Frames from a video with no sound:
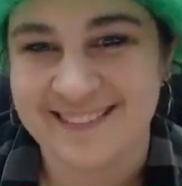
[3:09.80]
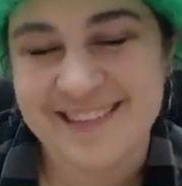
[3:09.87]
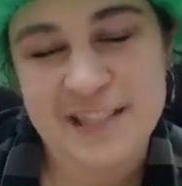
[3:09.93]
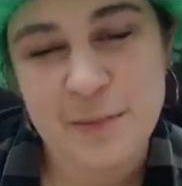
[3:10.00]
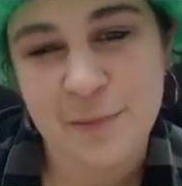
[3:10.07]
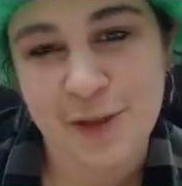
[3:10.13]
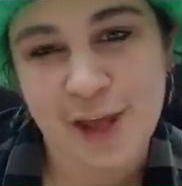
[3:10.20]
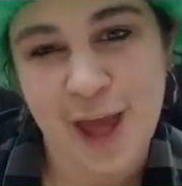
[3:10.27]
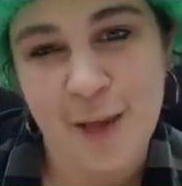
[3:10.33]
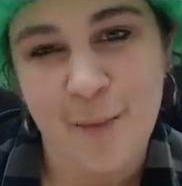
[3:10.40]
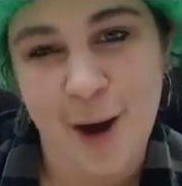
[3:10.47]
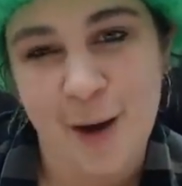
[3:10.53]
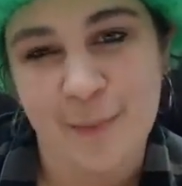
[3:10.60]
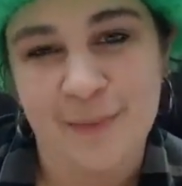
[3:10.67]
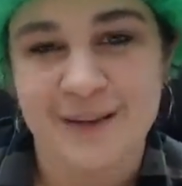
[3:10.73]
Something came
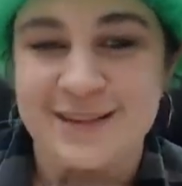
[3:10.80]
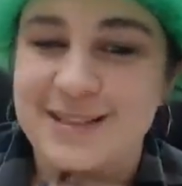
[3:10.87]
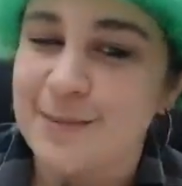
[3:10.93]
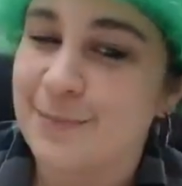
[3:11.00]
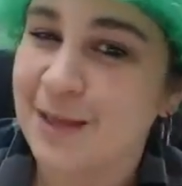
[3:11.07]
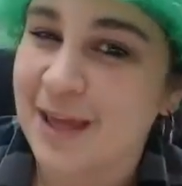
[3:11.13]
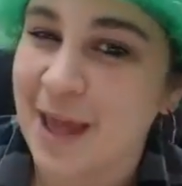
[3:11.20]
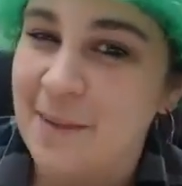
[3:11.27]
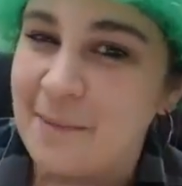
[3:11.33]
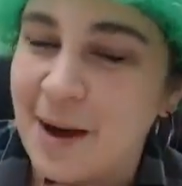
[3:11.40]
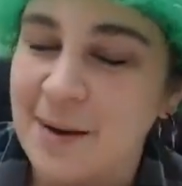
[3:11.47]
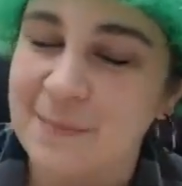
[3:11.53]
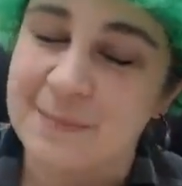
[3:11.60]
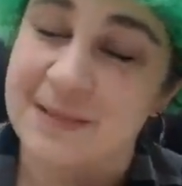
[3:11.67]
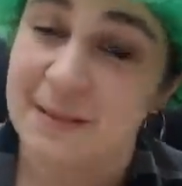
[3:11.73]
up. Something came
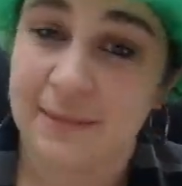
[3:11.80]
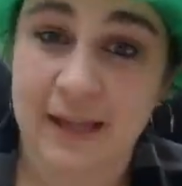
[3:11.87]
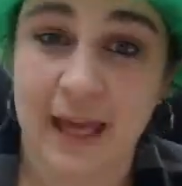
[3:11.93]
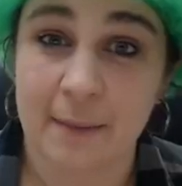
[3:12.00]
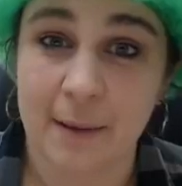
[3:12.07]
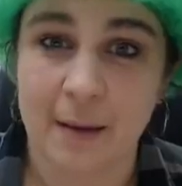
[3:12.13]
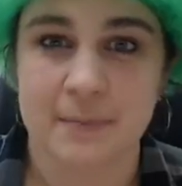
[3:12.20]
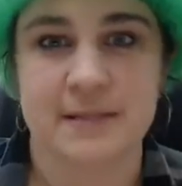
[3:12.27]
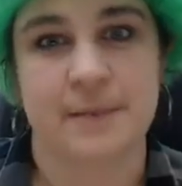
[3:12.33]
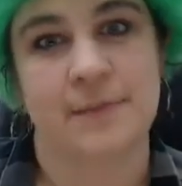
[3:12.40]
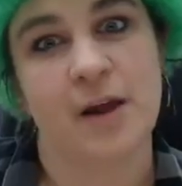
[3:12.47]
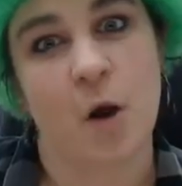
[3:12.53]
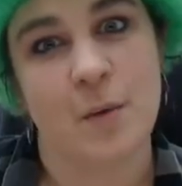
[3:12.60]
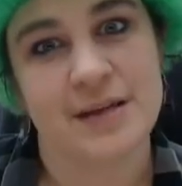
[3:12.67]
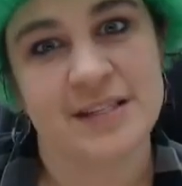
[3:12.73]
up. Something came up.
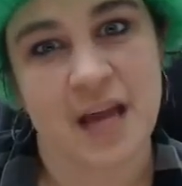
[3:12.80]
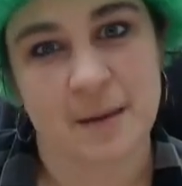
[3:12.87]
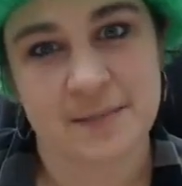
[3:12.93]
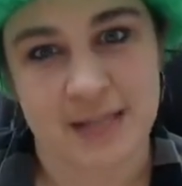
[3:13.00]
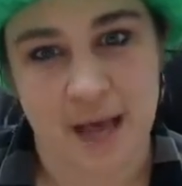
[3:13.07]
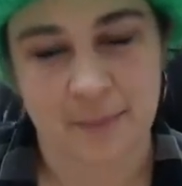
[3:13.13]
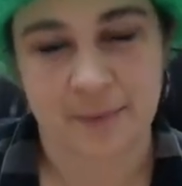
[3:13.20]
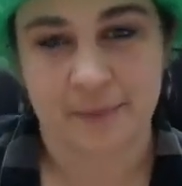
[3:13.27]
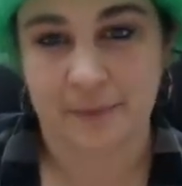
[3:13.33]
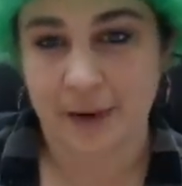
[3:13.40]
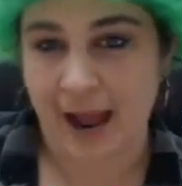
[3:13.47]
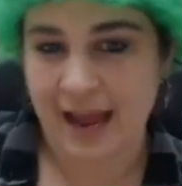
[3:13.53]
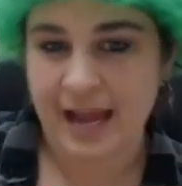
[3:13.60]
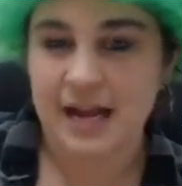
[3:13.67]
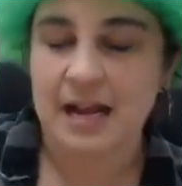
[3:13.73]
Something always comes up,
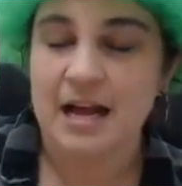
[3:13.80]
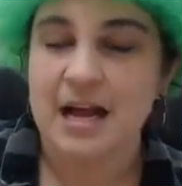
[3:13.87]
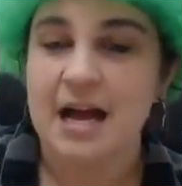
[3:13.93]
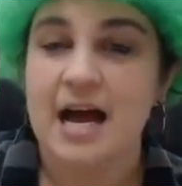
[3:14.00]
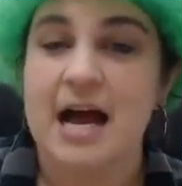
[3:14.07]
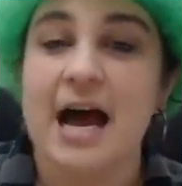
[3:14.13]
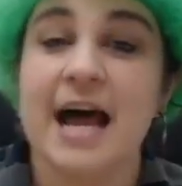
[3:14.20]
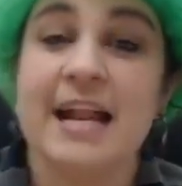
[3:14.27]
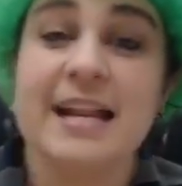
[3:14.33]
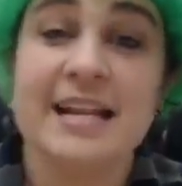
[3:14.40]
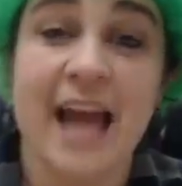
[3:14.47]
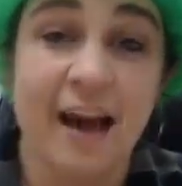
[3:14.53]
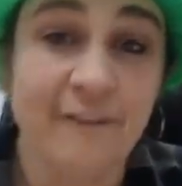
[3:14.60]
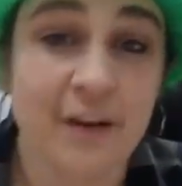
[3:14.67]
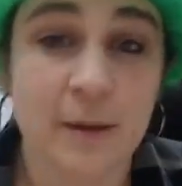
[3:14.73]
right?
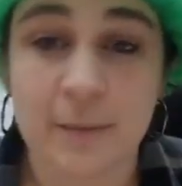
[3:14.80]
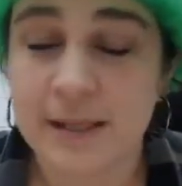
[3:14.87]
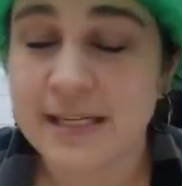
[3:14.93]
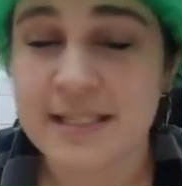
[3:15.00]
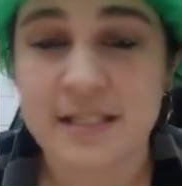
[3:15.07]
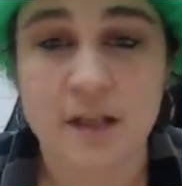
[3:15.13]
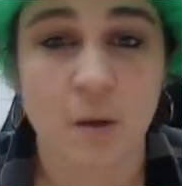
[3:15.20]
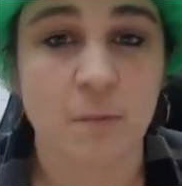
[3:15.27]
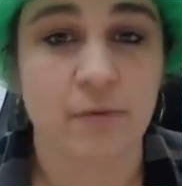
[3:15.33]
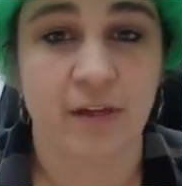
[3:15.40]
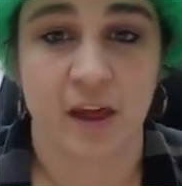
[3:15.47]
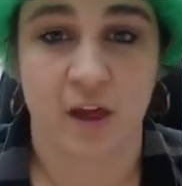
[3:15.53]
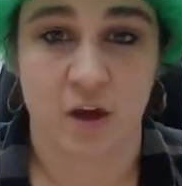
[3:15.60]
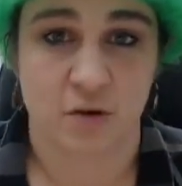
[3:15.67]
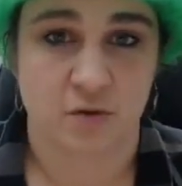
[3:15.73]
Inevitably,
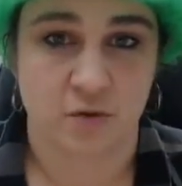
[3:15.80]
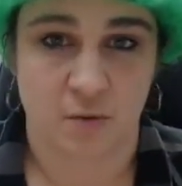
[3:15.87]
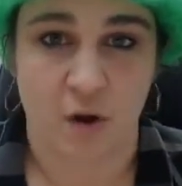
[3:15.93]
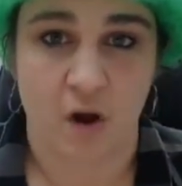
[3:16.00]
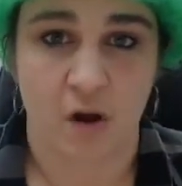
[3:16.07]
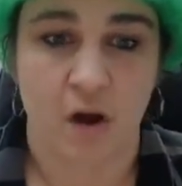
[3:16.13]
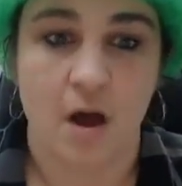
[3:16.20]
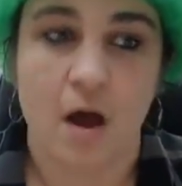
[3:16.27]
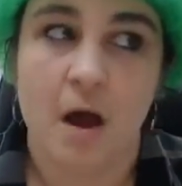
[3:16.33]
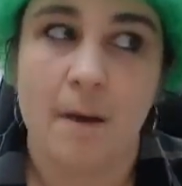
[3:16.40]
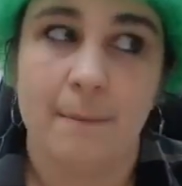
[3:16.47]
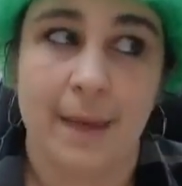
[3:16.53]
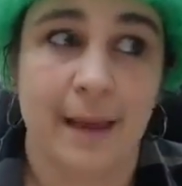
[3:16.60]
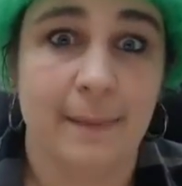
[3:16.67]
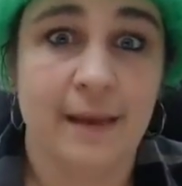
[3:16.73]
something goes wrong.
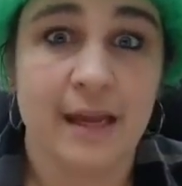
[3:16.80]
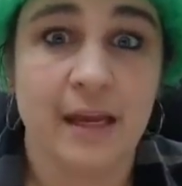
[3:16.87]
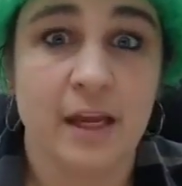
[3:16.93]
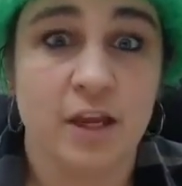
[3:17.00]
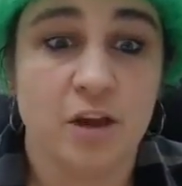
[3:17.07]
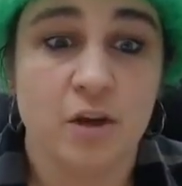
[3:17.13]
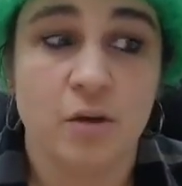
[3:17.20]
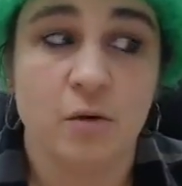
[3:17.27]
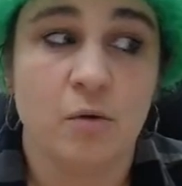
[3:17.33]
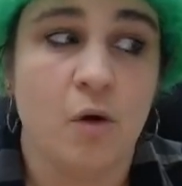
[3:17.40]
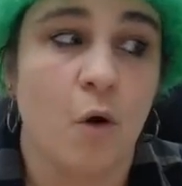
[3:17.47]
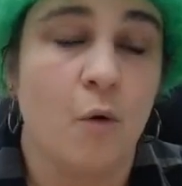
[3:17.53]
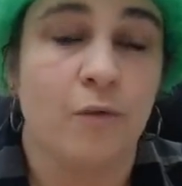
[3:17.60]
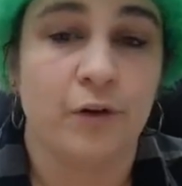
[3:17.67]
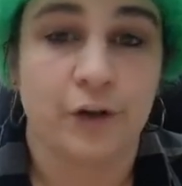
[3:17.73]
Maybe you
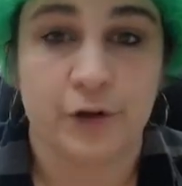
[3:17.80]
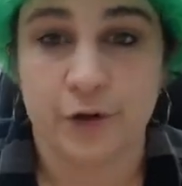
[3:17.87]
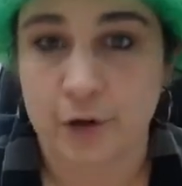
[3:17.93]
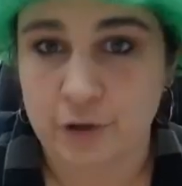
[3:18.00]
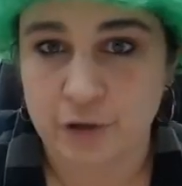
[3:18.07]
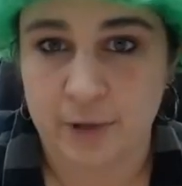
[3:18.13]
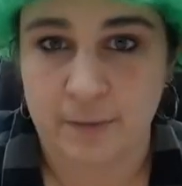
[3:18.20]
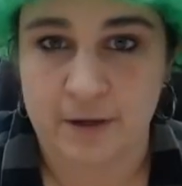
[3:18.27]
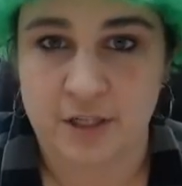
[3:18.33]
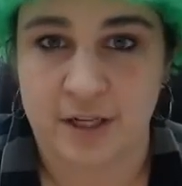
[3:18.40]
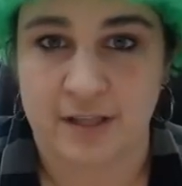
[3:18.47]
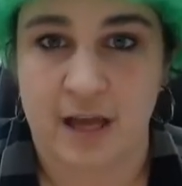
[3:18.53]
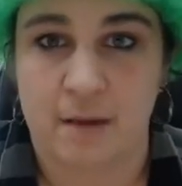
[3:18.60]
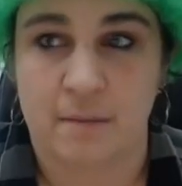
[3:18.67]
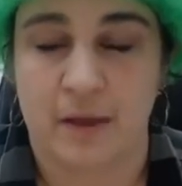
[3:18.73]
go over your grocery budget
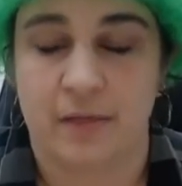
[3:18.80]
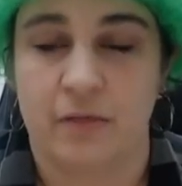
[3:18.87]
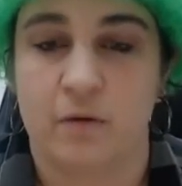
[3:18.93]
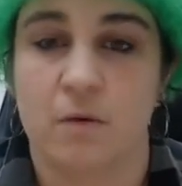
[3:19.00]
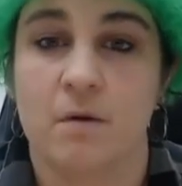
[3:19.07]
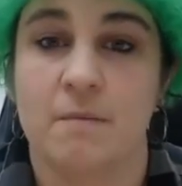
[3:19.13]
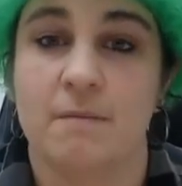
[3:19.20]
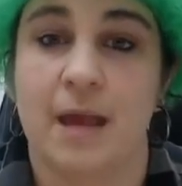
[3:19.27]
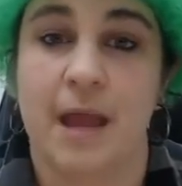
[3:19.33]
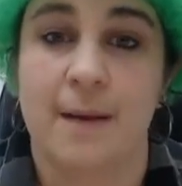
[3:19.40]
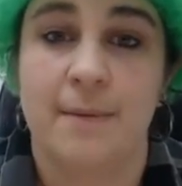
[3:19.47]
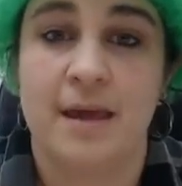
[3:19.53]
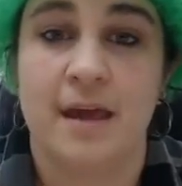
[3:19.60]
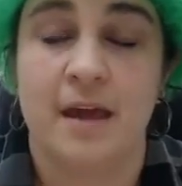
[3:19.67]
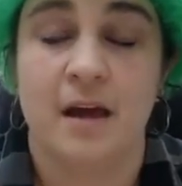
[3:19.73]
that month, or
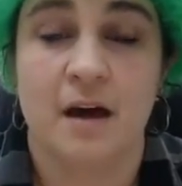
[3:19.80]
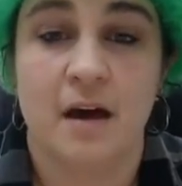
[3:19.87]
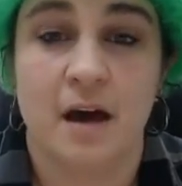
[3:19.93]
maybe